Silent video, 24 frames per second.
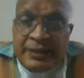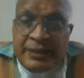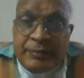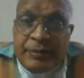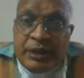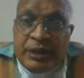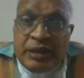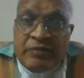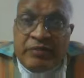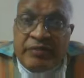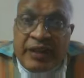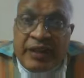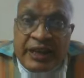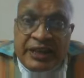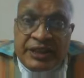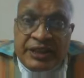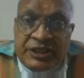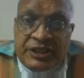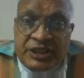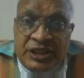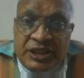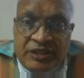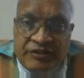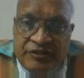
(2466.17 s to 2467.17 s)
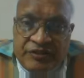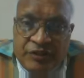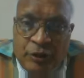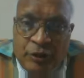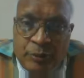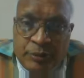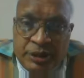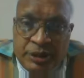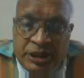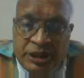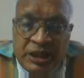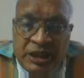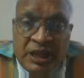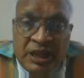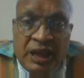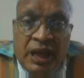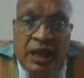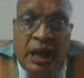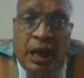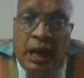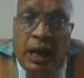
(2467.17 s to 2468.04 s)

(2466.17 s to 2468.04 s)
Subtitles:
and it became very easy for me.